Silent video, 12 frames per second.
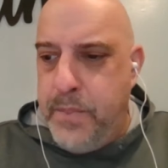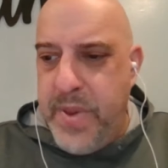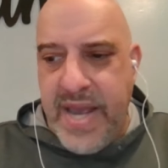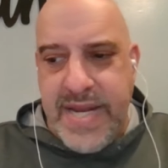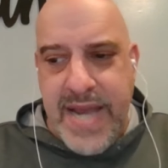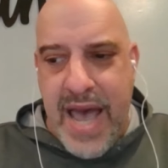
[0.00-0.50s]

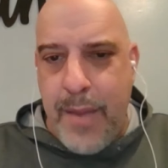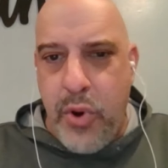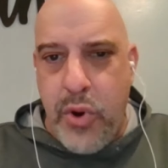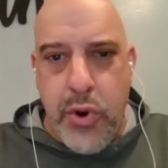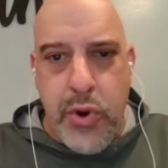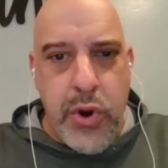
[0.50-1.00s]
big time
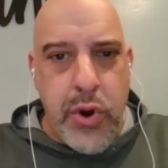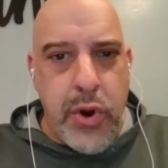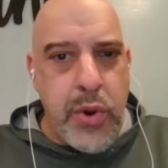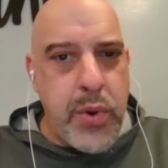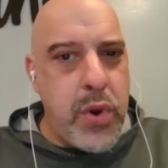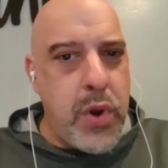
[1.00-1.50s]

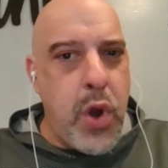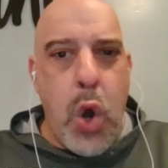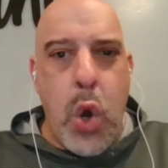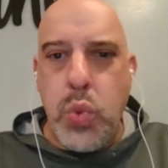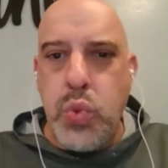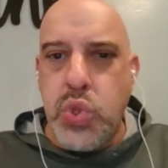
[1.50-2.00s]
earner,
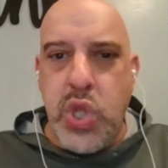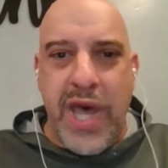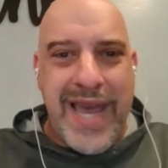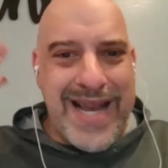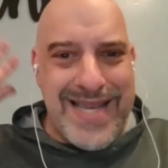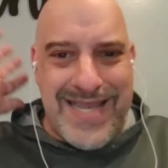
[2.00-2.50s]
owns
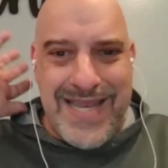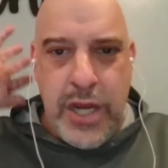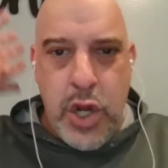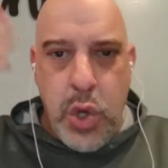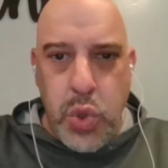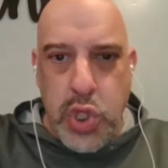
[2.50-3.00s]
like
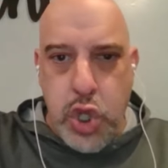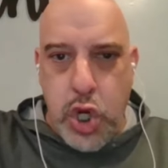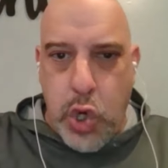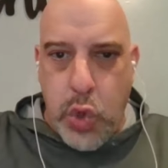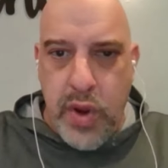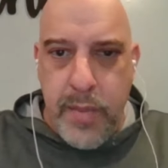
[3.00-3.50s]
casinos in the
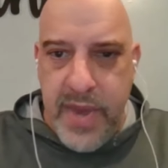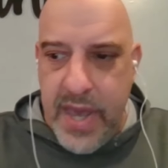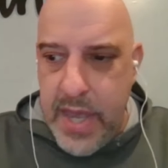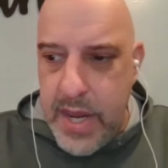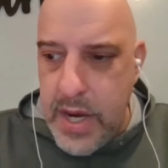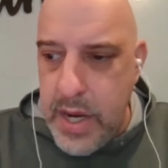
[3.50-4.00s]

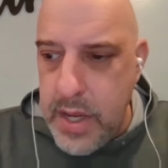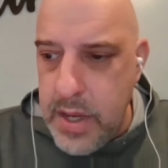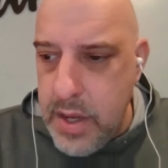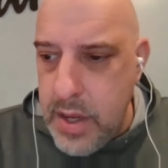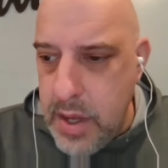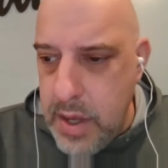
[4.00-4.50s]
Caribbean.
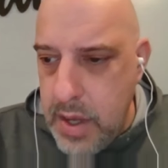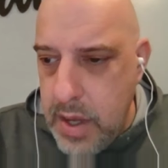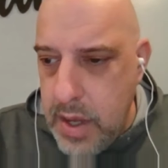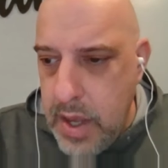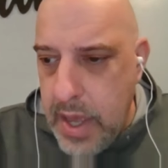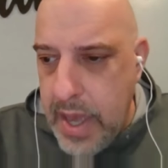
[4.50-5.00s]

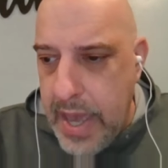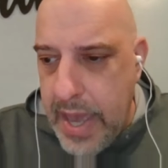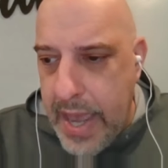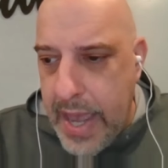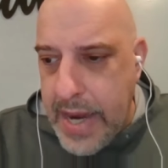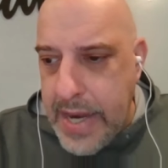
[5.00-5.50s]

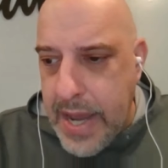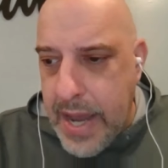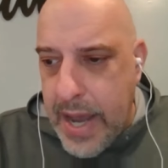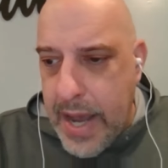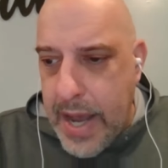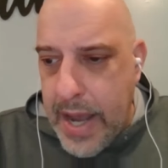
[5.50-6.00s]
And
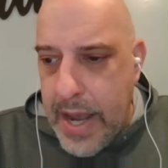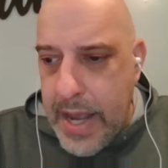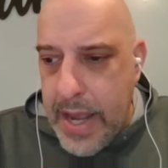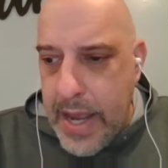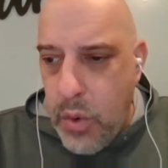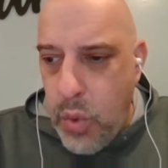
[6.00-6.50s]
uh,
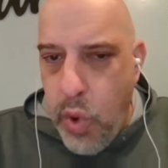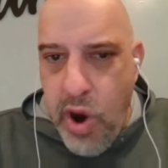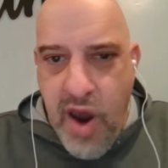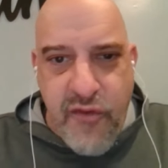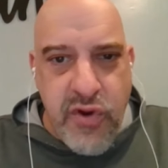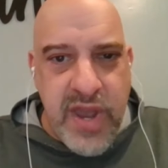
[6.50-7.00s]

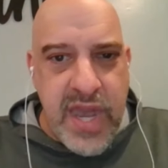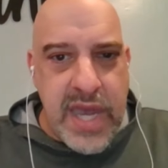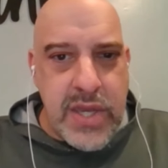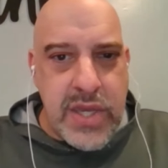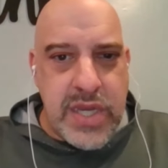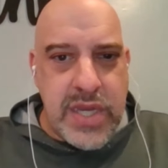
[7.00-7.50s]
wherever he
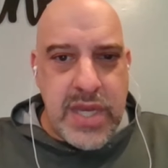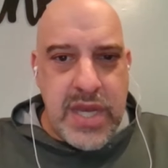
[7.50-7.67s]
is,